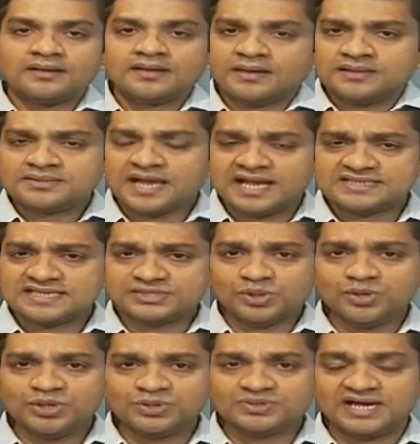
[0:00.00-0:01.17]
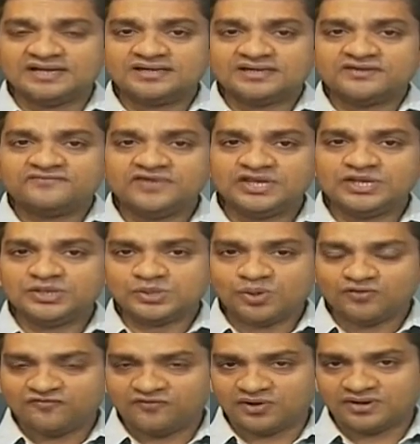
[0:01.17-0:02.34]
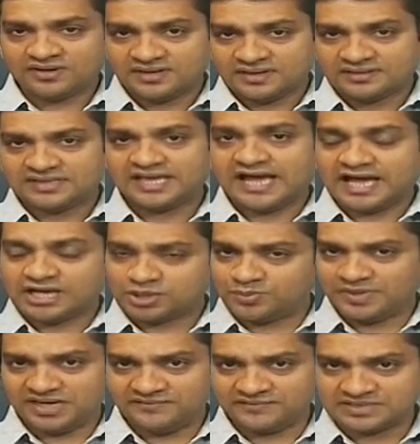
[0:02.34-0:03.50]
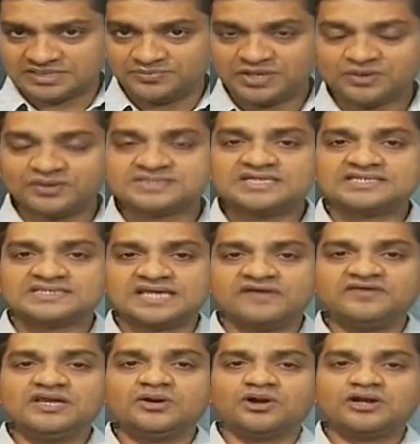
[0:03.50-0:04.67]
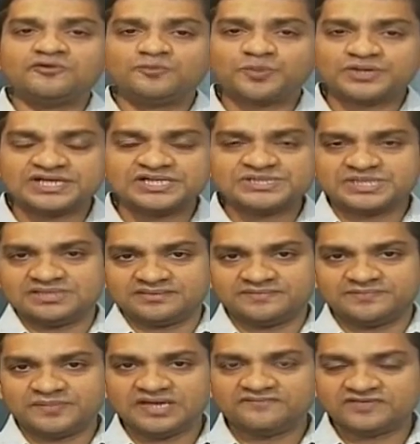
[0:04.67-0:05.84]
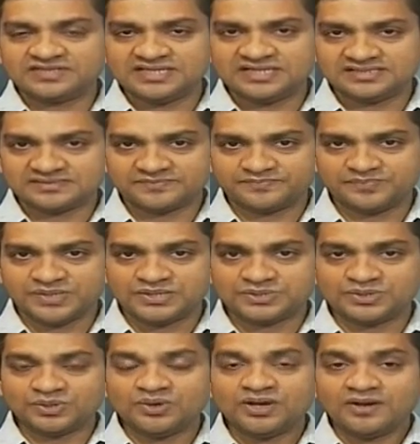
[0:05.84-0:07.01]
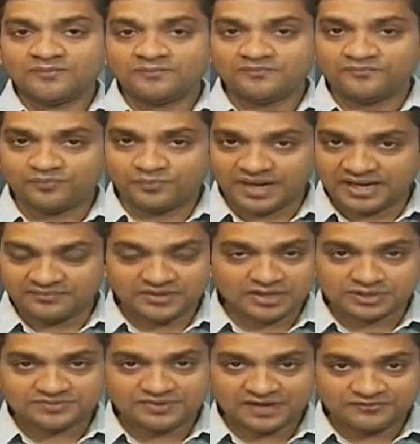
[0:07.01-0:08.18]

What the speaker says: So as I told you that we need to look for the agrobiodiversity, because it is having a lot of potential within it. So because we have